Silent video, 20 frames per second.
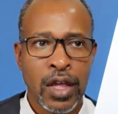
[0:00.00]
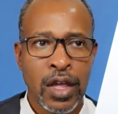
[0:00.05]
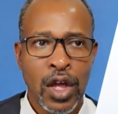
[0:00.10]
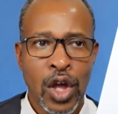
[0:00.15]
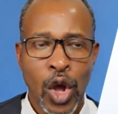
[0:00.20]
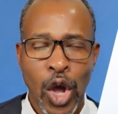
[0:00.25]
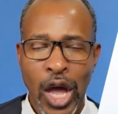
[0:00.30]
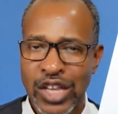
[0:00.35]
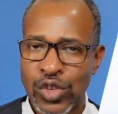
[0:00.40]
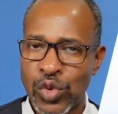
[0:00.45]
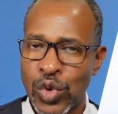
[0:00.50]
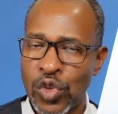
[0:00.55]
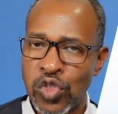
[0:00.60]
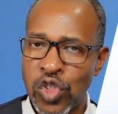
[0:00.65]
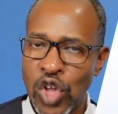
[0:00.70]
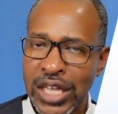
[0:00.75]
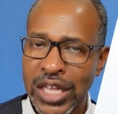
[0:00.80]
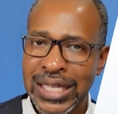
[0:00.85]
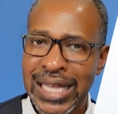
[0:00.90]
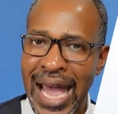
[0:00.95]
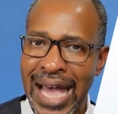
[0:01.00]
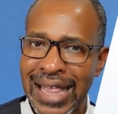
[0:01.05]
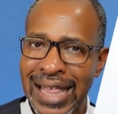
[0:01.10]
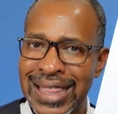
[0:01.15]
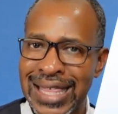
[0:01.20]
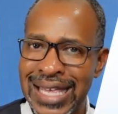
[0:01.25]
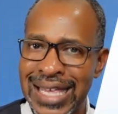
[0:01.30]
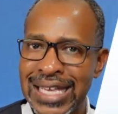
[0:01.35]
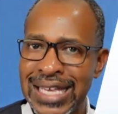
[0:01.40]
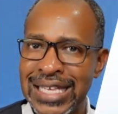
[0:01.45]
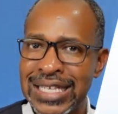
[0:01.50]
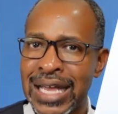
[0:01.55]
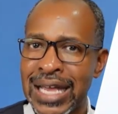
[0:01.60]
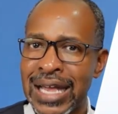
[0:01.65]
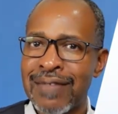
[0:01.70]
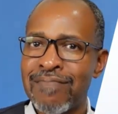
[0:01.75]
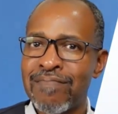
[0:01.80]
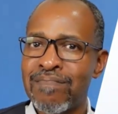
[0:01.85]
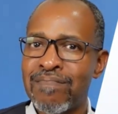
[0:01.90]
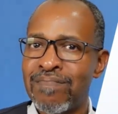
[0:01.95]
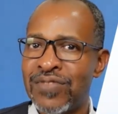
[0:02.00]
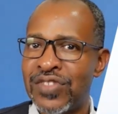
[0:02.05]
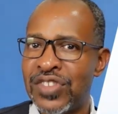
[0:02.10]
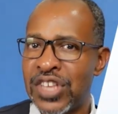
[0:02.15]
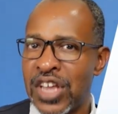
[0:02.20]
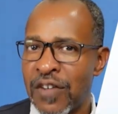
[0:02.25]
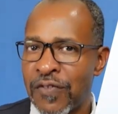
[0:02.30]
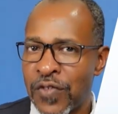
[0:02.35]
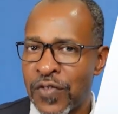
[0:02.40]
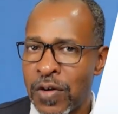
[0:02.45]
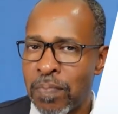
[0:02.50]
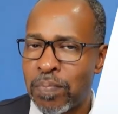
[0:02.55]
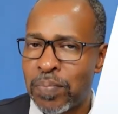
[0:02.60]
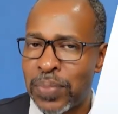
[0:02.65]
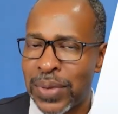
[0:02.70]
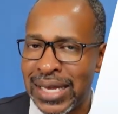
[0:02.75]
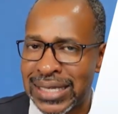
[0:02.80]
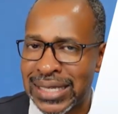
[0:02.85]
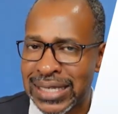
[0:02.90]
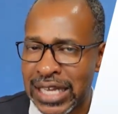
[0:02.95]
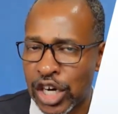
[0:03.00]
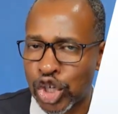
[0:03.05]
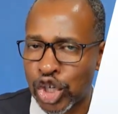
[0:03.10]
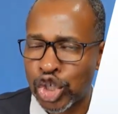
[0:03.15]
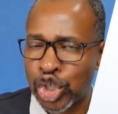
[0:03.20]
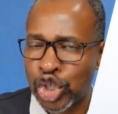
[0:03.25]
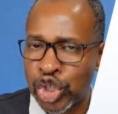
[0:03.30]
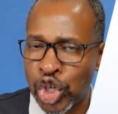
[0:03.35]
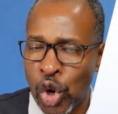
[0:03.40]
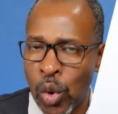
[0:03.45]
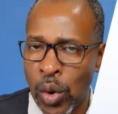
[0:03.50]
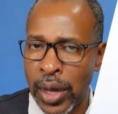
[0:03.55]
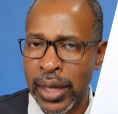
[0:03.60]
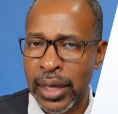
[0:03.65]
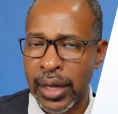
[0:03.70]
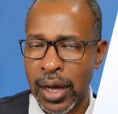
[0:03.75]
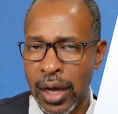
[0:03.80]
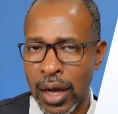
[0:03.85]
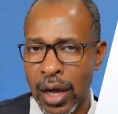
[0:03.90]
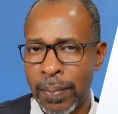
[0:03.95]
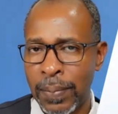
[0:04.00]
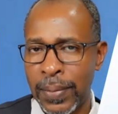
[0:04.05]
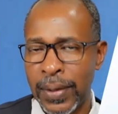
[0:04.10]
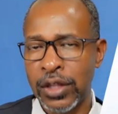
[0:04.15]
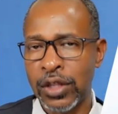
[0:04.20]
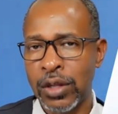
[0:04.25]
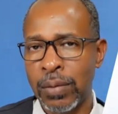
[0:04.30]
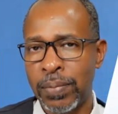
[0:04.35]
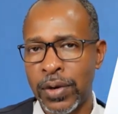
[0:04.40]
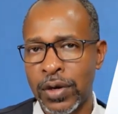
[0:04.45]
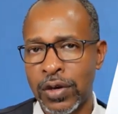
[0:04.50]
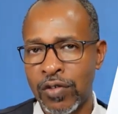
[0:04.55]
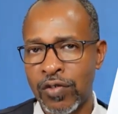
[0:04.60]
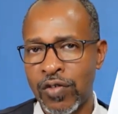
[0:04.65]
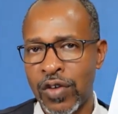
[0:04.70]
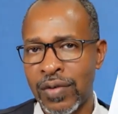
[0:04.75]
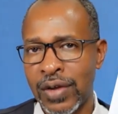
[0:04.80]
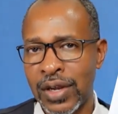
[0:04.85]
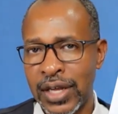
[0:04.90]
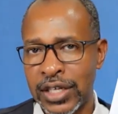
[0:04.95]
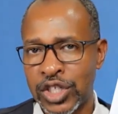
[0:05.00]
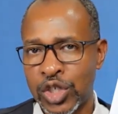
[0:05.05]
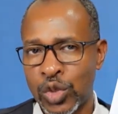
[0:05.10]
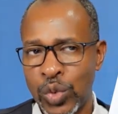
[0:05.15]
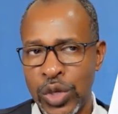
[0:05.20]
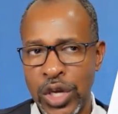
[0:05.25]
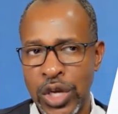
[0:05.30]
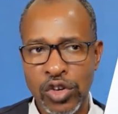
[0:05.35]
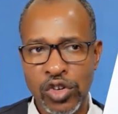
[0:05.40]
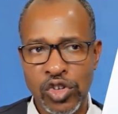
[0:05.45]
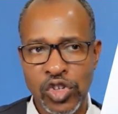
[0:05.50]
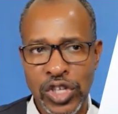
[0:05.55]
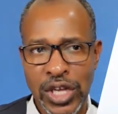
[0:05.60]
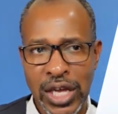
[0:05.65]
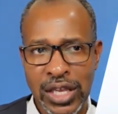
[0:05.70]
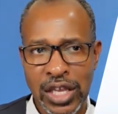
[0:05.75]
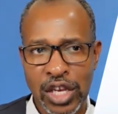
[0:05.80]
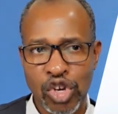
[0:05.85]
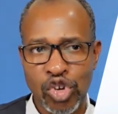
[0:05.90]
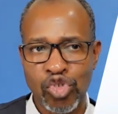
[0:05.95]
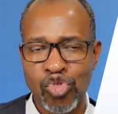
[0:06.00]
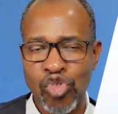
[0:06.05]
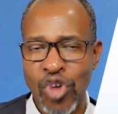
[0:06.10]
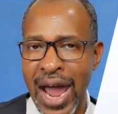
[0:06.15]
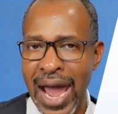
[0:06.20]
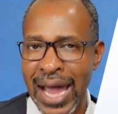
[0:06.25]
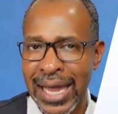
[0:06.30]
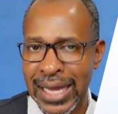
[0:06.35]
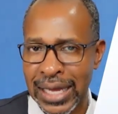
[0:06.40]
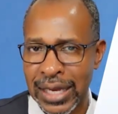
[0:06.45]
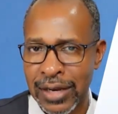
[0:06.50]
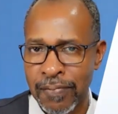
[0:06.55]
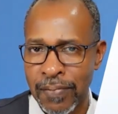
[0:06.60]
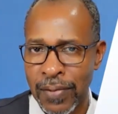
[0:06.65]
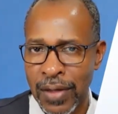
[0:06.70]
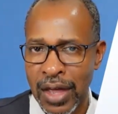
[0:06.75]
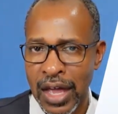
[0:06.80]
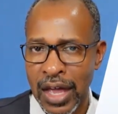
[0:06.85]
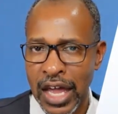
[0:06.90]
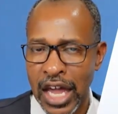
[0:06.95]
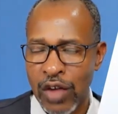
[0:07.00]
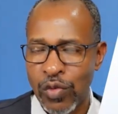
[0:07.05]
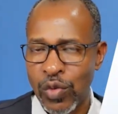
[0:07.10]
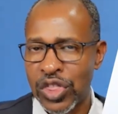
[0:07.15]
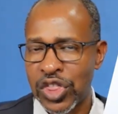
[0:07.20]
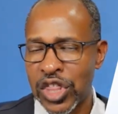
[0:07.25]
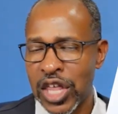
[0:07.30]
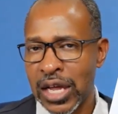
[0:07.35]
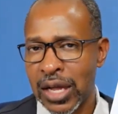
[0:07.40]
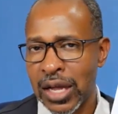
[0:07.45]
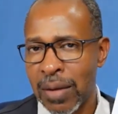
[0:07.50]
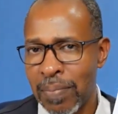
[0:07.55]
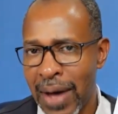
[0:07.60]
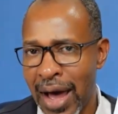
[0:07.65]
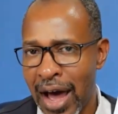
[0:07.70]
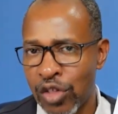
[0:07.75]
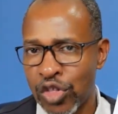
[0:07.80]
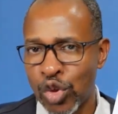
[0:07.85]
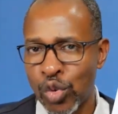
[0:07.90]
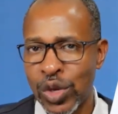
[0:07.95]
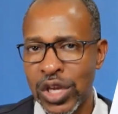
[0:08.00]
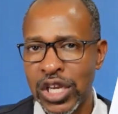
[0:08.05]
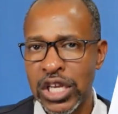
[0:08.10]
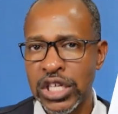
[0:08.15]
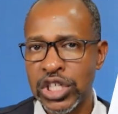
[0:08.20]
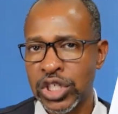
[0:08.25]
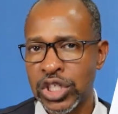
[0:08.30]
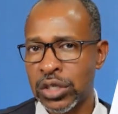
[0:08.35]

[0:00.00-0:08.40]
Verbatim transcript: as we looked at these different beasts that are showing up in the book of revelation we understand that the dragon if we think about the religion of